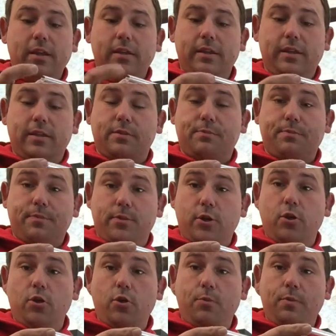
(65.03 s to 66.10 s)
this
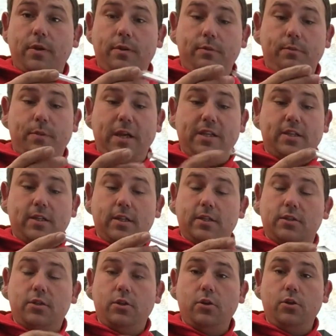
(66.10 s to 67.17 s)
tube, the base of this
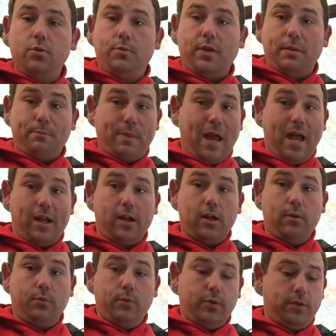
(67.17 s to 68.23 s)
tube, can pack
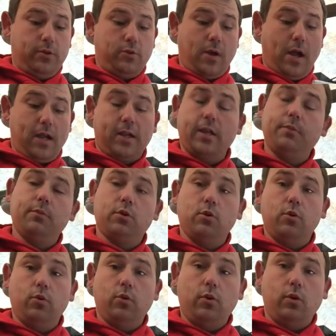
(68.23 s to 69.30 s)
up with the dry
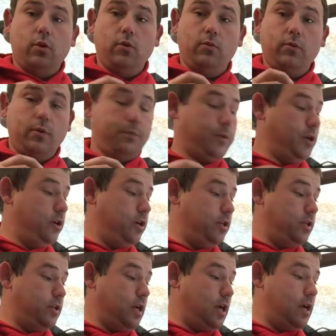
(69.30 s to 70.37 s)
chemical over a period
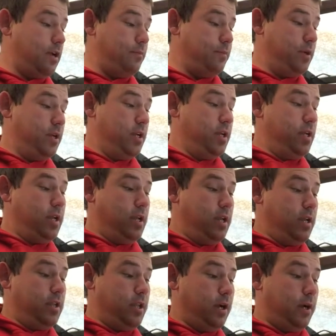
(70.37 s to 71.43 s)
of time,
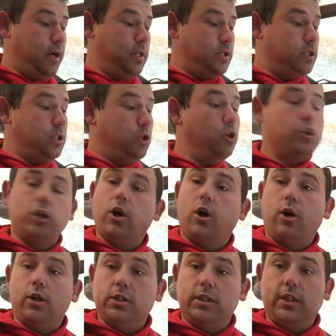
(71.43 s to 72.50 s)
which could
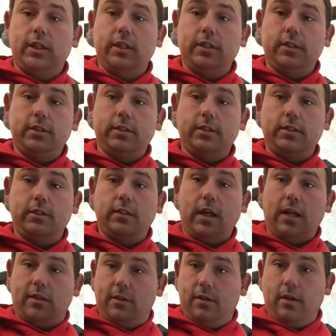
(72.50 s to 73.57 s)
cause it
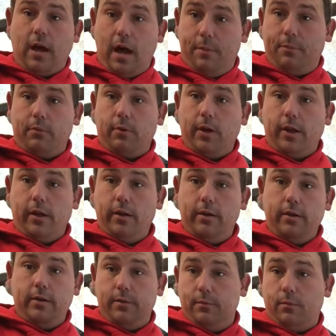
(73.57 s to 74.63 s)
not to operate
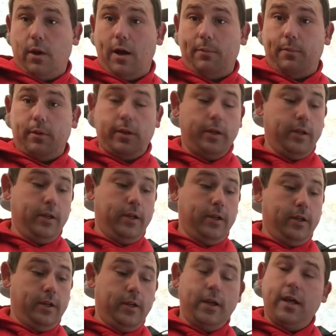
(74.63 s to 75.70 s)
properly.
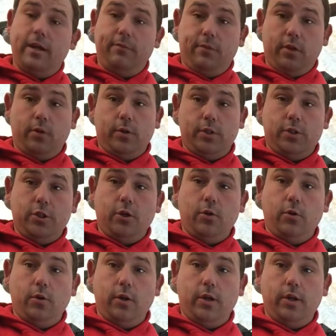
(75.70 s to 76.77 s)
Even though it's
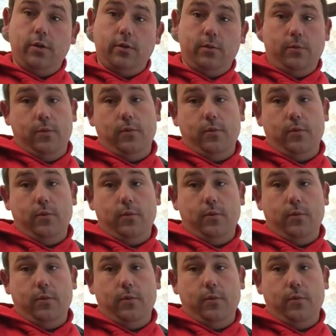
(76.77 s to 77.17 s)
showing